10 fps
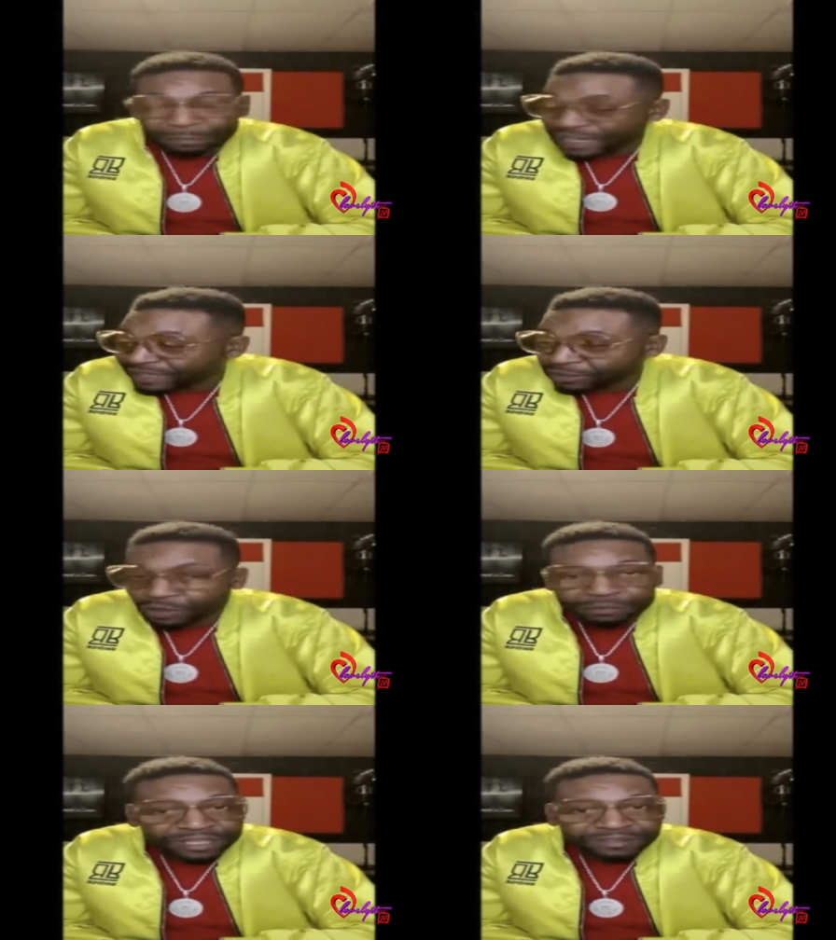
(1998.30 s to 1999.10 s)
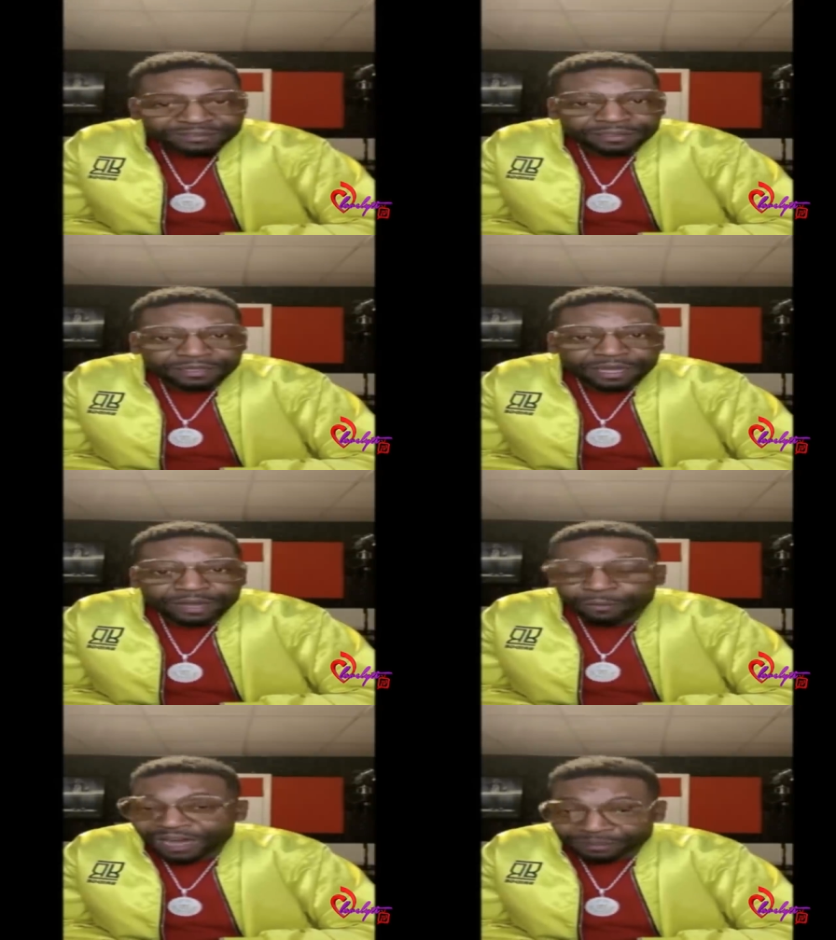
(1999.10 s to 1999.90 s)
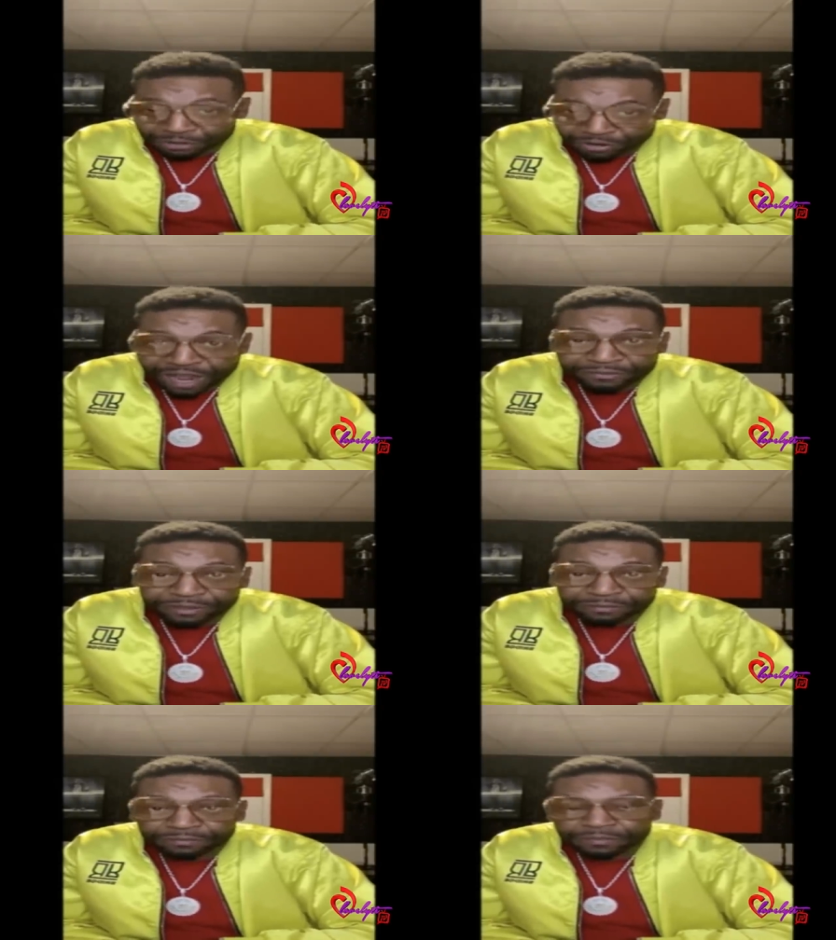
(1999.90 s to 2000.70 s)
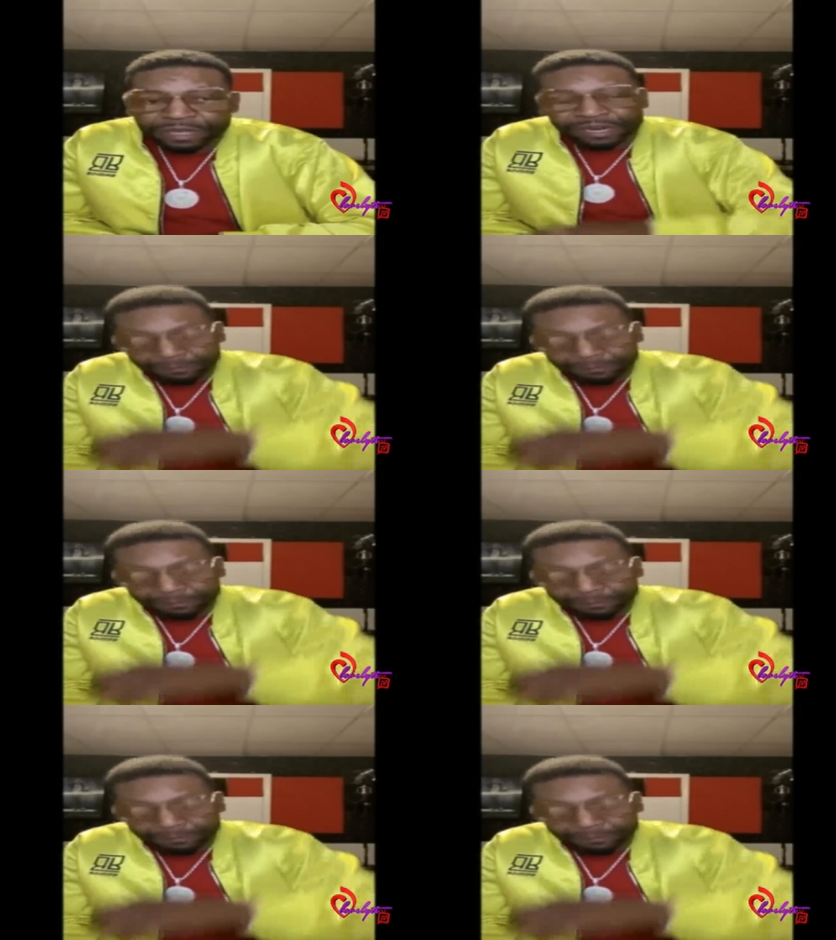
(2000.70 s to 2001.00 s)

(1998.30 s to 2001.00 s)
beating on me while I'm driving, and